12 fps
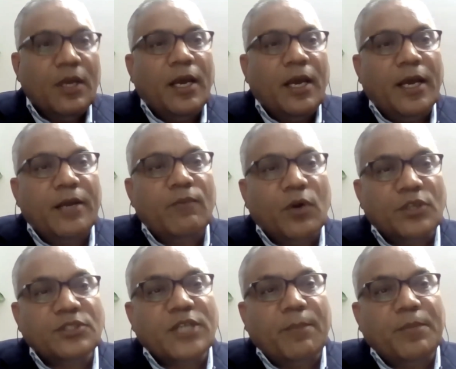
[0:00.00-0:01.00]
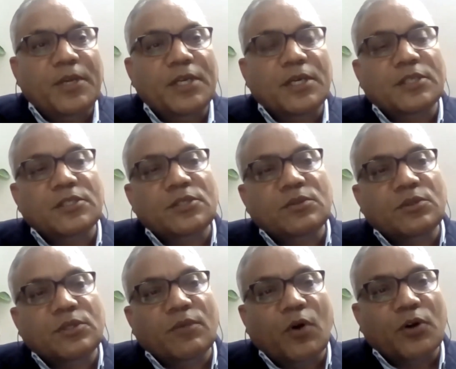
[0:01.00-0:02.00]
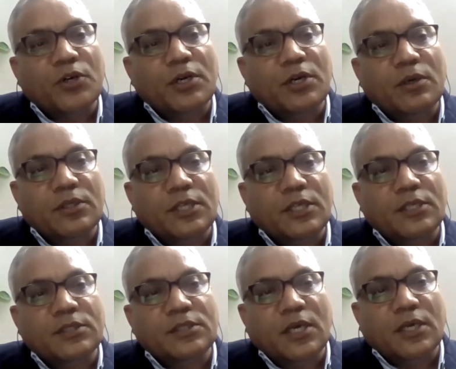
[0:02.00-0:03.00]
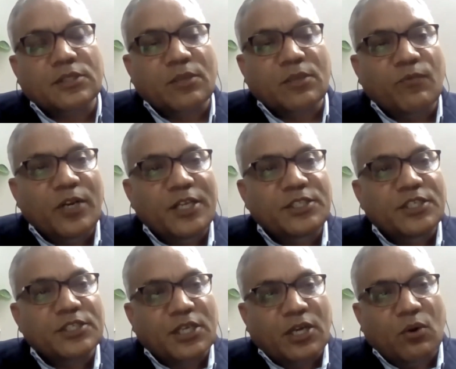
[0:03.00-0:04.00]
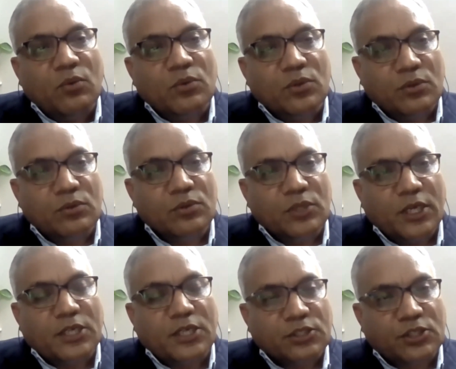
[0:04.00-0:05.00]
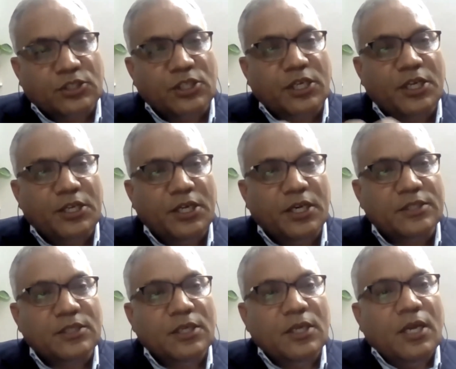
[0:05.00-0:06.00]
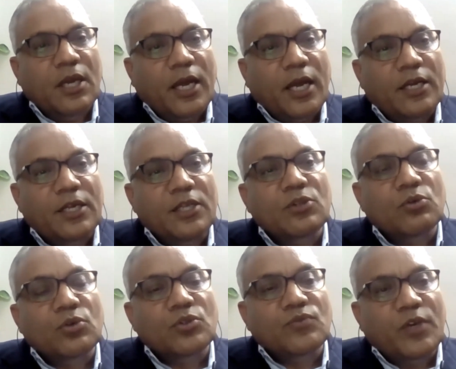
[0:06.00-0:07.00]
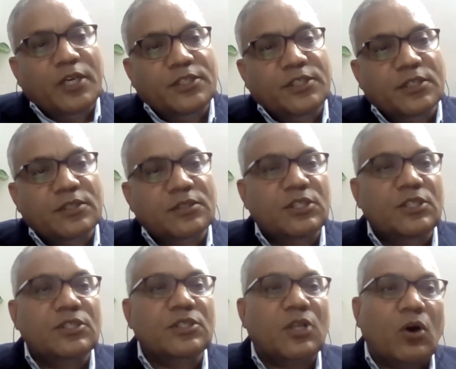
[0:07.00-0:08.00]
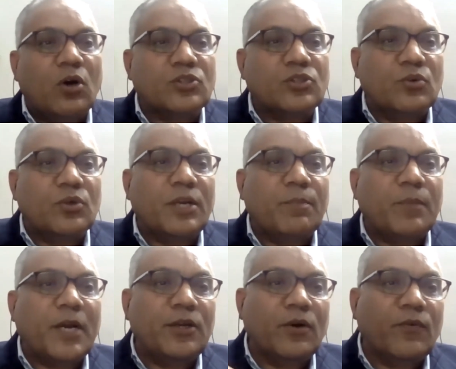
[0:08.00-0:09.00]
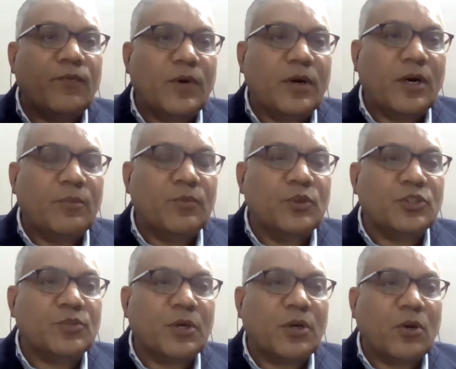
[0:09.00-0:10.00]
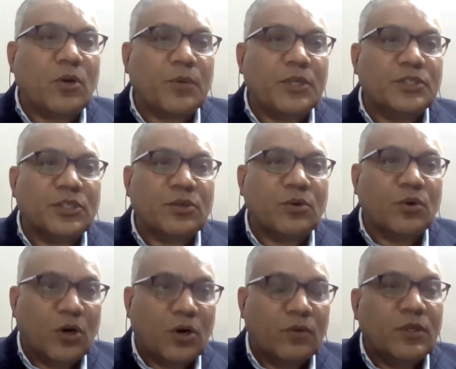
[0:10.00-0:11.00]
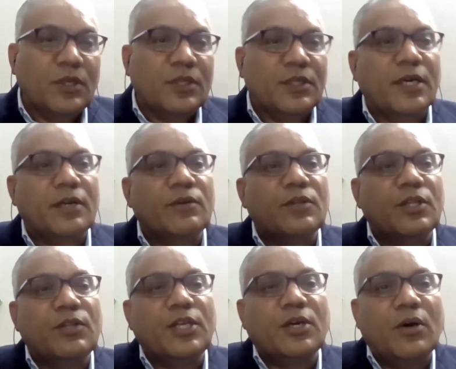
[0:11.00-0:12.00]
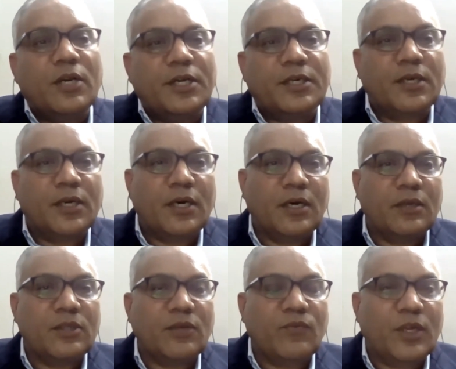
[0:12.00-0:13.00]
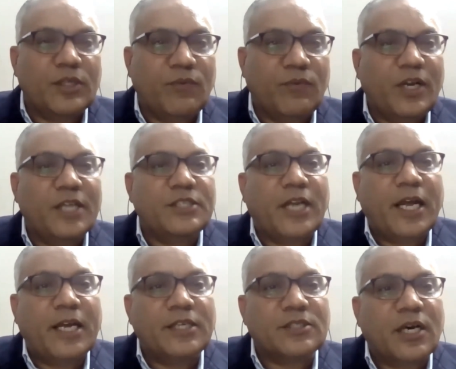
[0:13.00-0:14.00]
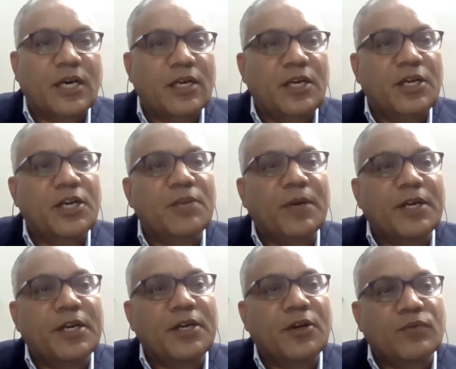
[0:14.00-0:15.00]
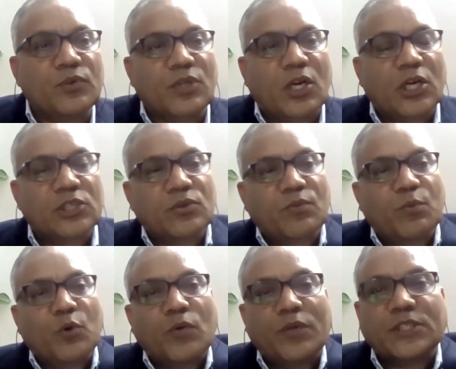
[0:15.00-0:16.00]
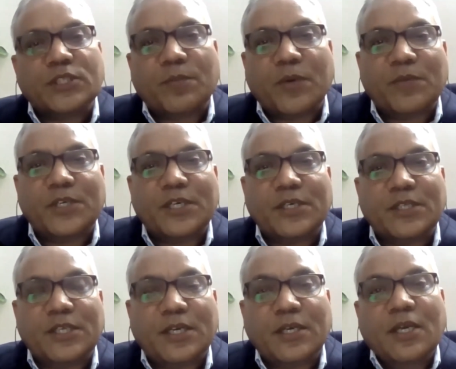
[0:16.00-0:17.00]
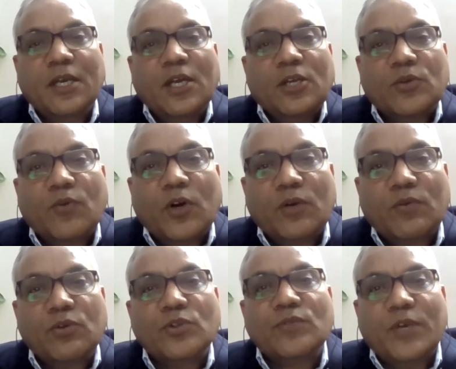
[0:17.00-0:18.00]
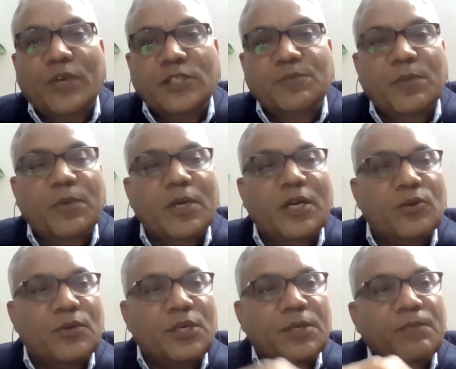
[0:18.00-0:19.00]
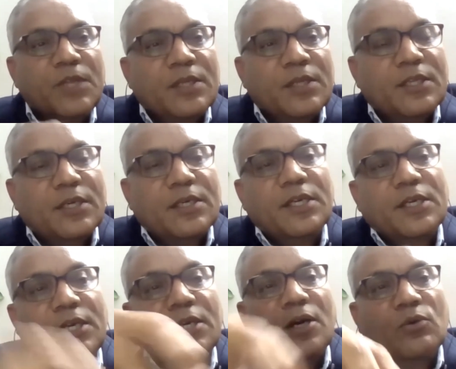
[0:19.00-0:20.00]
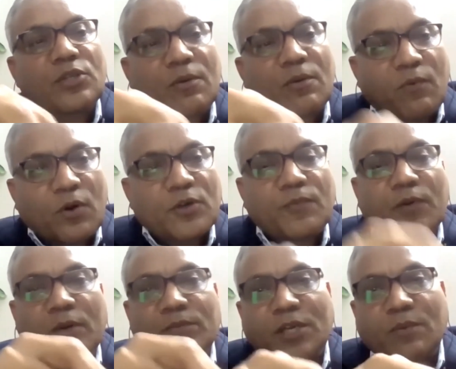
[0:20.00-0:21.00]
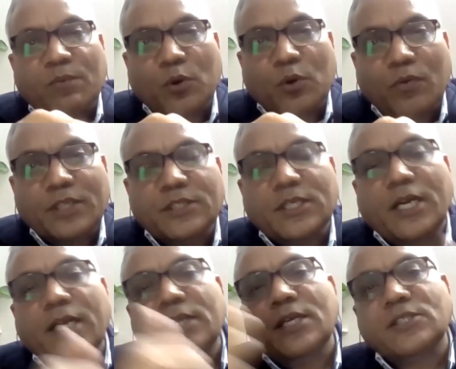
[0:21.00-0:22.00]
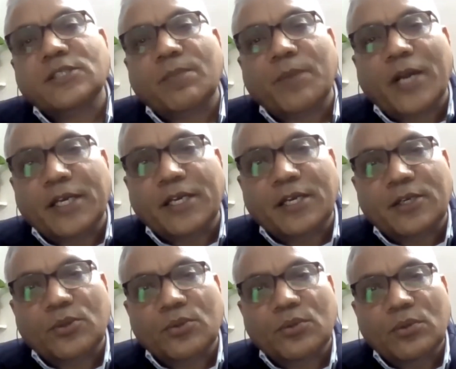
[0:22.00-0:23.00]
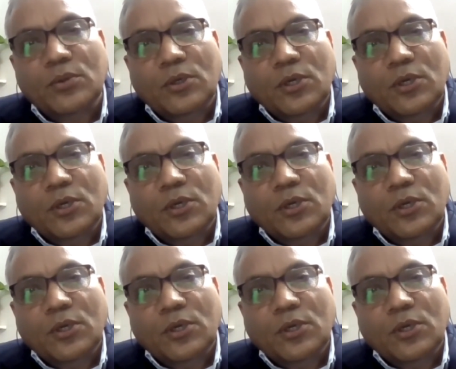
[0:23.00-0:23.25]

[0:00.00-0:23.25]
And what's happening is, the water, there is some villages around the construction areas. And in those villages, these laws don't apply of Municipal Corporation Gurgaon. They call it, the village lands are independent of those laws. So borewells are permitted there. So what those village people are doing, they're taking out the water from their borewells and they're supplying it to